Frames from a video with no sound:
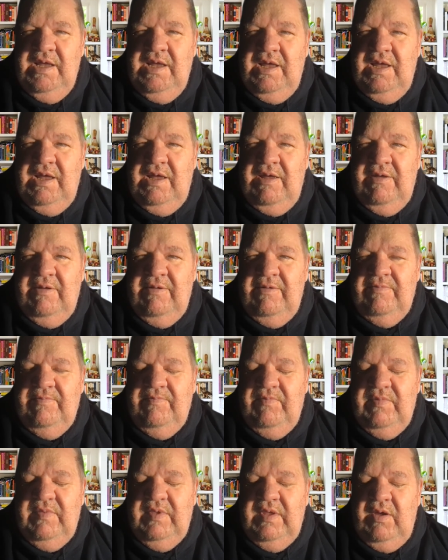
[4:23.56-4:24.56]
Um,
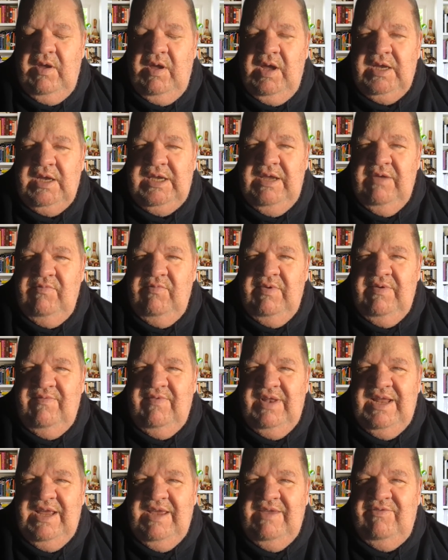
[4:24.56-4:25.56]
I get
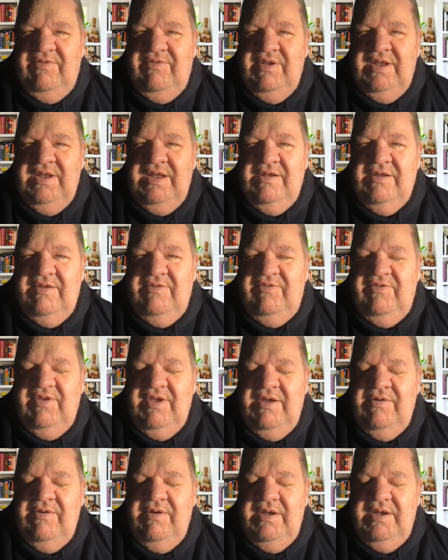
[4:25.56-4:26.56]
revelation and I
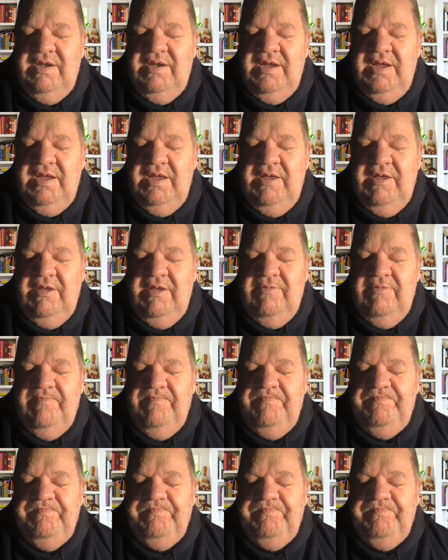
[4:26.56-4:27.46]
share it. Um,